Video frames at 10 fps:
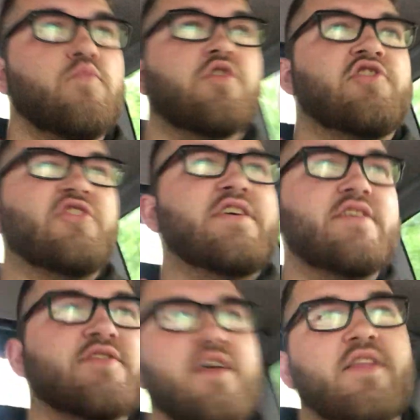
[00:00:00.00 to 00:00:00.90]
which
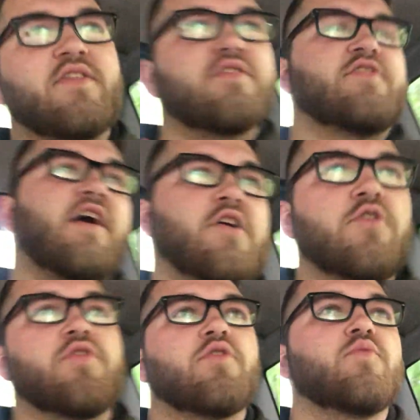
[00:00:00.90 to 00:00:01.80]
is like the second
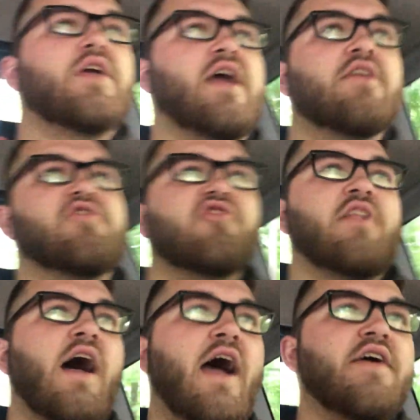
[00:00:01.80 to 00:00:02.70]
or third weekend in
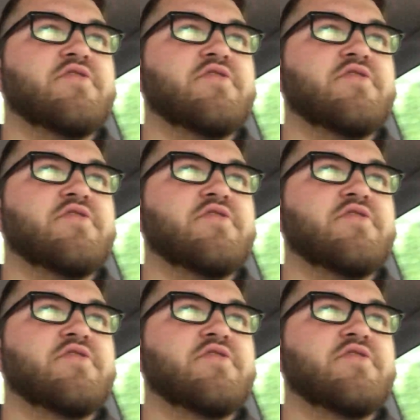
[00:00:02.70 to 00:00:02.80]
July,